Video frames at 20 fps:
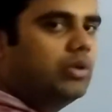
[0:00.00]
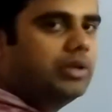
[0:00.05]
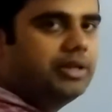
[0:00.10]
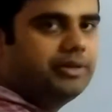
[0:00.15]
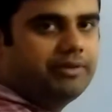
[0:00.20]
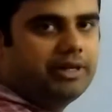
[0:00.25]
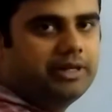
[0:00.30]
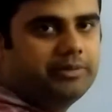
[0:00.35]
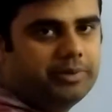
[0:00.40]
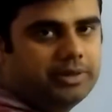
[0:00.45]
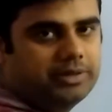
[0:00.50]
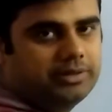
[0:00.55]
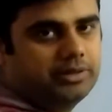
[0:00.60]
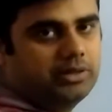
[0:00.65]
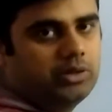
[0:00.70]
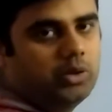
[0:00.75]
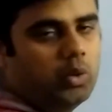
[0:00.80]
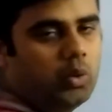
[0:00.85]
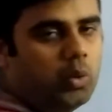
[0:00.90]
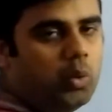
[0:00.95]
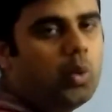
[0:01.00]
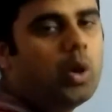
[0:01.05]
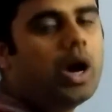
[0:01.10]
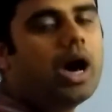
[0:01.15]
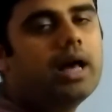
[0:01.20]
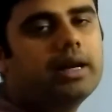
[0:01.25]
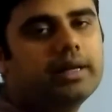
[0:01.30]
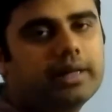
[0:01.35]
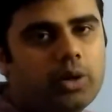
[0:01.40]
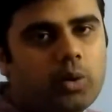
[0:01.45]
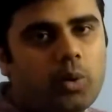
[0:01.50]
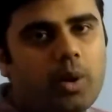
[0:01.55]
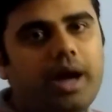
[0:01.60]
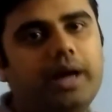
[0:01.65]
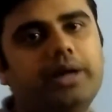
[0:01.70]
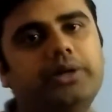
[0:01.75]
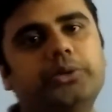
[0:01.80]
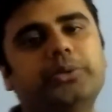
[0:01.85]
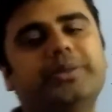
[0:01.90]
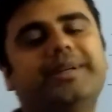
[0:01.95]
notified person who are
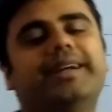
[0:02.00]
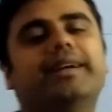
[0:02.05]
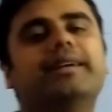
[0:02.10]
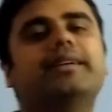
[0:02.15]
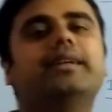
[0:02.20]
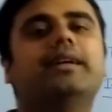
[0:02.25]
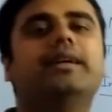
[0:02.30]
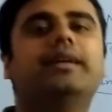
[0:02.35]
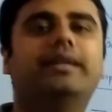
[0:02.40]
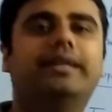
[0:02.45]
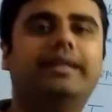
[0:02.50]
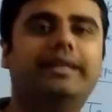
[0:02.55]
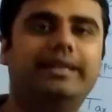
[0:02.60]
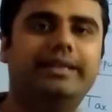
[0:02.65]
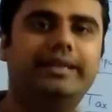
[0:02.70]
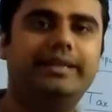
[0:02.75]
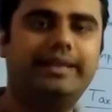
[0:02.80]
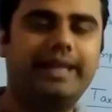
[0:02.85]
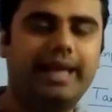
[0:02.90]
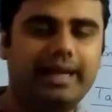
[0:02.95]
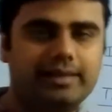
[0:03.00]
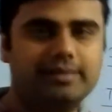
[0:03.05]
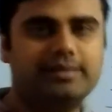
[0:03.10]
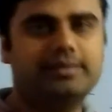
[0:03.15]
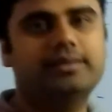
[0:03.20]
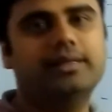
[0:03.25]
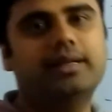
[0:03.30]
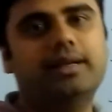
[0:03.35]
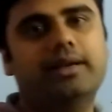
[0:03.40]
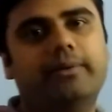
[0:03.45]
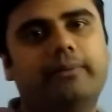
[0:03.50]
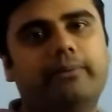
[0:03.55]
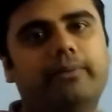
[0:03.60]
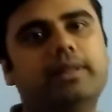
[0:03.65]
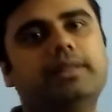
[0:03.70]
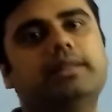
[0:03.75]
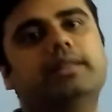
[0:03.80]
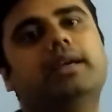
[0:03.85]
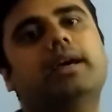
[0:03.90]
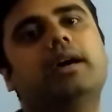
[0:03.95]
required to deduct tax
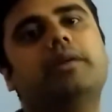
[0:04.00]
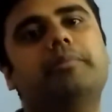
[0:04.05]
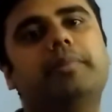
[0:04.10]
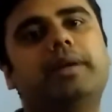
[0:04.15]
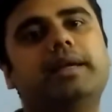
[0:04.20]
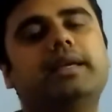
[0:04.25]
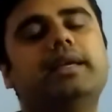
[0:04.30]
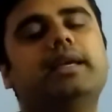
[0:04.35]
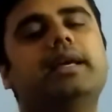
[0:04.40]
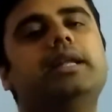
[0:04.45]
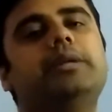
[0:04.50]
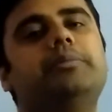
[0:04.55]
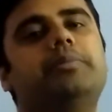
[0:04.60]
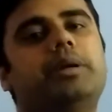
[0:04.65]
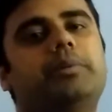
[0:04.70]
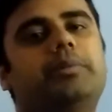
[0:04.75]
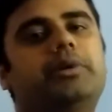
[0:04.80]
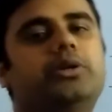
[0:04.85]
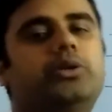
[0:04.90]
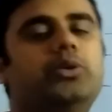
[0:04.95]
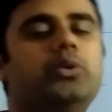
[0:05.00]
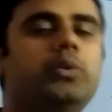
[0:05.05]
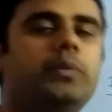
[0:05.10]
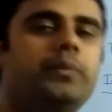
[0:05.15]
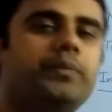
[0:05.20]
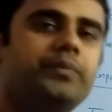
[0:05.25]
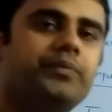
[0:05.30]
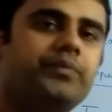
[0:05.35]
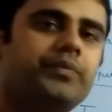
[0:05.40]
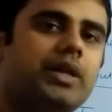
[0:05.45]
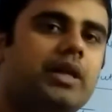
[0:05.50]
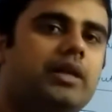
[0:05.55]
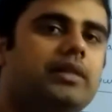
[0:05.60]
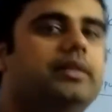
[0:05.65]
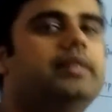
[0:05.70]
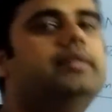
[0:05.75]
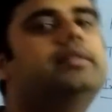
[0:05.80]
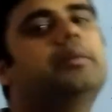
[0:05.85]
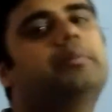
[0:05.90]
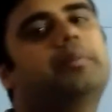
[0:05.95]
when they are making any payment to
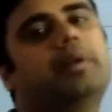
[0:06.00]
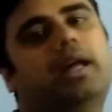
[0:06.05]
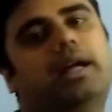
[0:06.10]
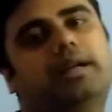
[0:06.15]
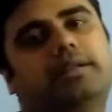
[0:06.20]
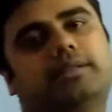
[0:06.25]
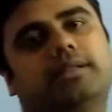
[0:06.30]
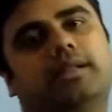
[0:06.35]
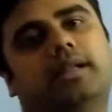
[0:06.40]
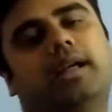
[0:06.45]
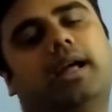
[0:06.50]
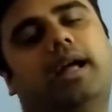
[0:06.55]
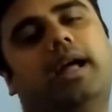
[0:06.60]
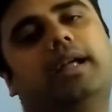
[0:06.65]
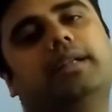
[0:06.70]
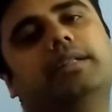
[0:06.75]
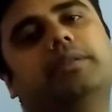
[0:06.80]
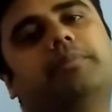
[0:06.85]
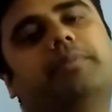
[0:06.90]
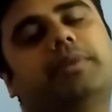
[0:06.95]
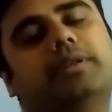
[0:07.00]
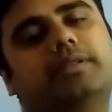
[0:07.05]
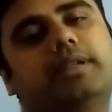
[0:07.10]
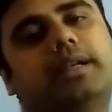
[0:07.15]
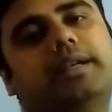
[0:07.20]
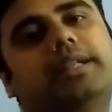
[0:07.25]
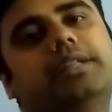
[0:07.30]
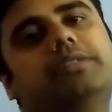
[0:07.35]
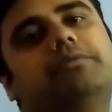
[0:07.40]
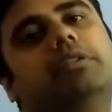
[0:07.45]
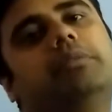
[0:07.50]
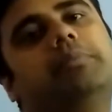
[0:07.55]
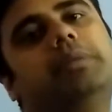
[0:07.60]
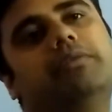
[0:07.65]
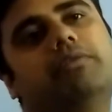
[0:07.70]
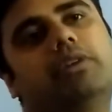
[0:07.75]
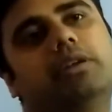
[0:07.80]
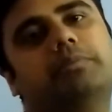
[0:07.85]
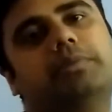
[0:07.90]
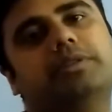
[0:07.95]
the suppliers, and the percentage will
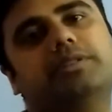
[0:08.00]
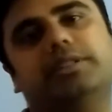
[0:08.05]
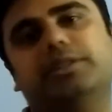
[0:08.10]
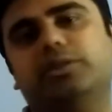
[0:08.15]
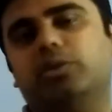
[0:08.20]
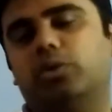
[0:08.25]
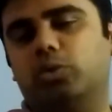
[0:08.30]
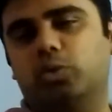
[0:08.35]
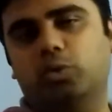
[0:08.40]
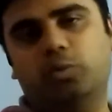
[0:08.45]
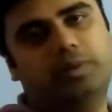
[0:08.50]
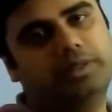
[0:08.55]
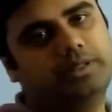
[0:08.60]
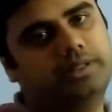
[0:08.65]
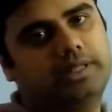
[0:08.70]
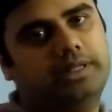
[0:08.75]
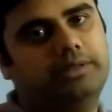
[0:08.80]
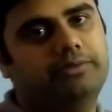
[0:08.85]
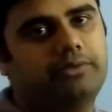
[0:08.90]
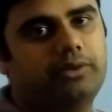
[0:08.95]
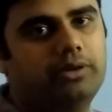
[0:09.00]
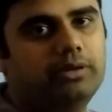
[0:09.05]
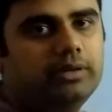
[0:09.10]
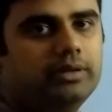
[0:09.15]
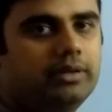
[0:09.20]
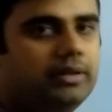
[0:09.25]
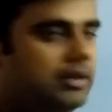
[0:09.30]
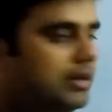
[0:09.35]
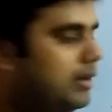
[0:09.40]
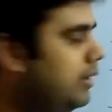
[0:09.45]
be 1% or 2% for